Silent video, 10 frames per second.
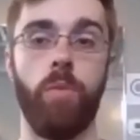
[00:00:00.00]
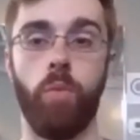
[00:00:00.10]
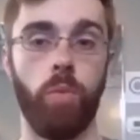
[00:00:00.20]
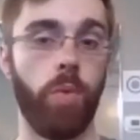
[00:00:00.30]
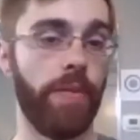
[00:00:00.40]

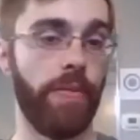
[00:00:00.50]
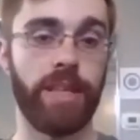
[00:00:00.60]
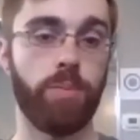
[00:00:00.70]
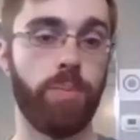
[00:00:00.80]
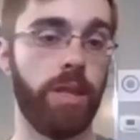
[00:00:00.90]
what that's
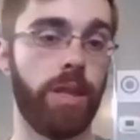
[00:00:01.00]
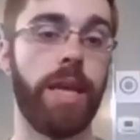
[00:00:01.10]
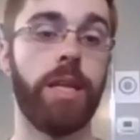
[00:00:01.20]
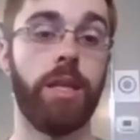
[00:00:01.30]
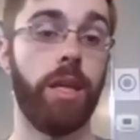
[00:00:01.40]
been like, and
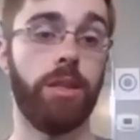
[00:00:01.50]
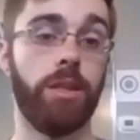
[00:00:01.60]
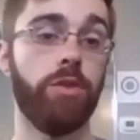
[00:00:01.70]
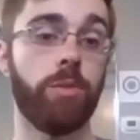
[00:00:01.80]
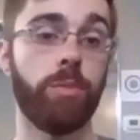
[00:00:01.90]
give you
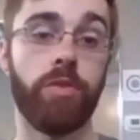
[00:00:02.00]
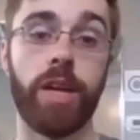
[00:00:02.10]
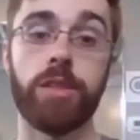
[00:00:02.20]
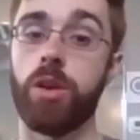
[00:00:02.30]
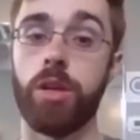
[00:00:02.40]
some advice
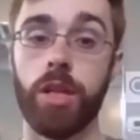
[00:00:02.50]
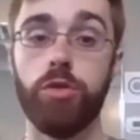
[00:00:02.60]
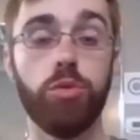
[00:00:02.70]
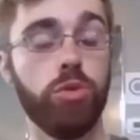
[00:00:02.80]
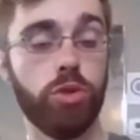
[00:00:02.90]
on if you
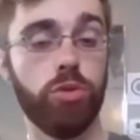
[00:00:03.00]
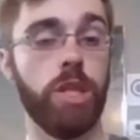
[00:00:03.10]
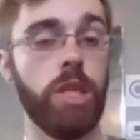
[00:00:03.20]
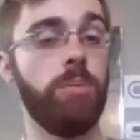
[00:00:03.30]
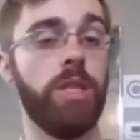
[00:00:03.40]
do need
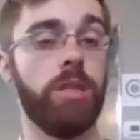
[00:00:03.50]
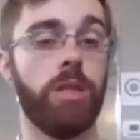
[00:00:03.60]
PT.